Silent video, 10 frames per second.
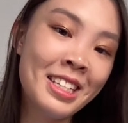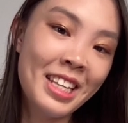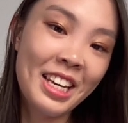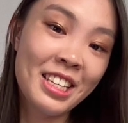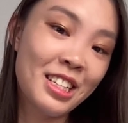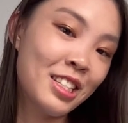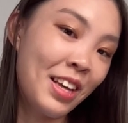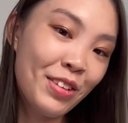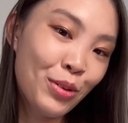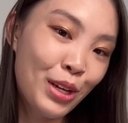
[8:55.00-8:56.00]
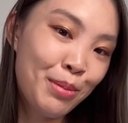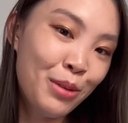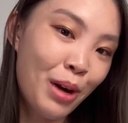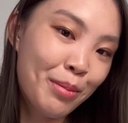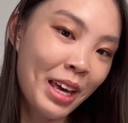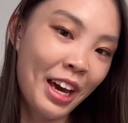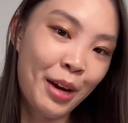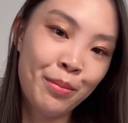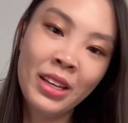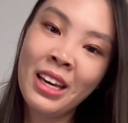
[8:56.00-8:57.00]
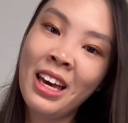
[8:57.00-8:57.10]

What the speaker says: is the 720p webcam.